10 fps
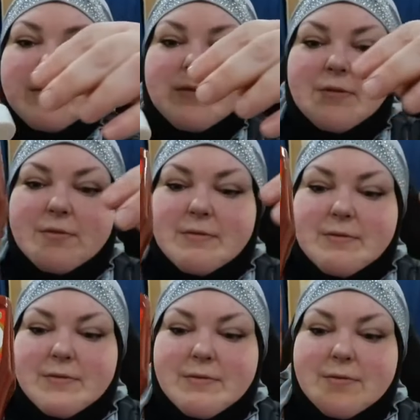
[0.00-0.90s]

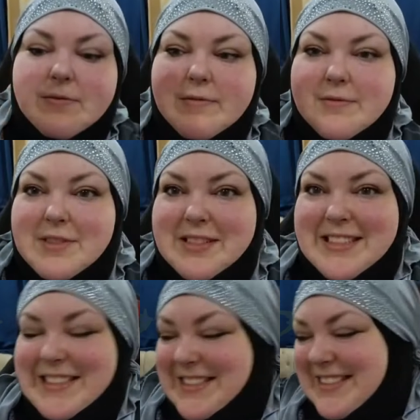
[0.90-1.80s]

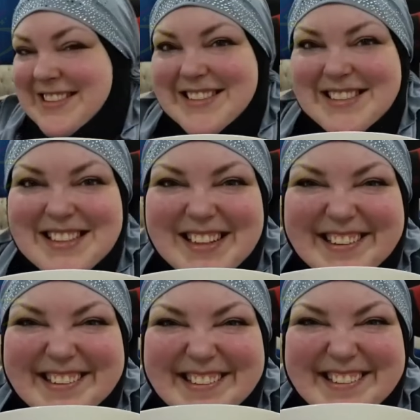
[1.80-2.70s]

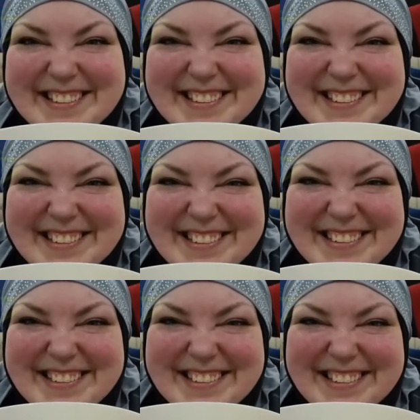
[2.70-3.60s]

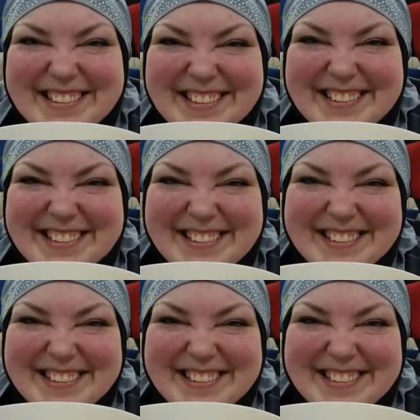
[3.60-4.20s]
[no speech]